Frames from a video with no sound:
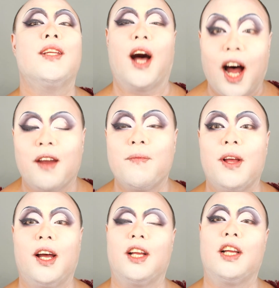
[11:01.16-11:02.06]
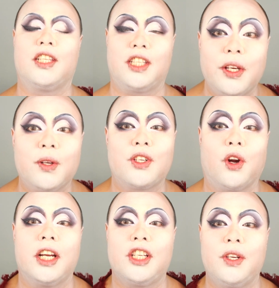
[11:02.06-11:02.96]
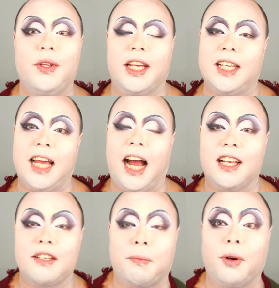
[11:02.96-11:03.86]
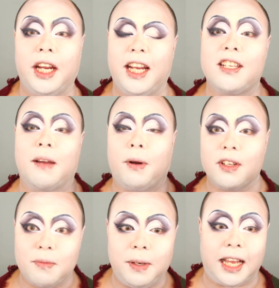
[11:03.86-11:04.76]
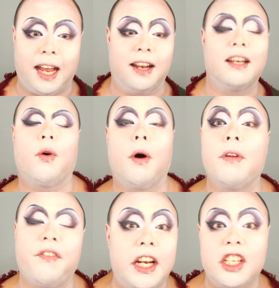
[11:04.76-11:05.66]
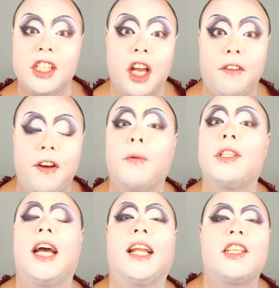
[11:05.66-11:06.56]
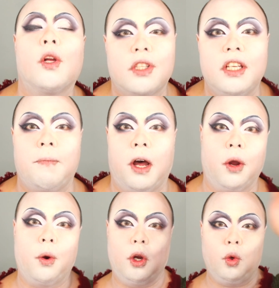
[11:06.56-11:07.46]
So I'm still trying to do this as pretty as I possibly can. Well, I'm gonna finish this off and we'll see how this looks in a mo.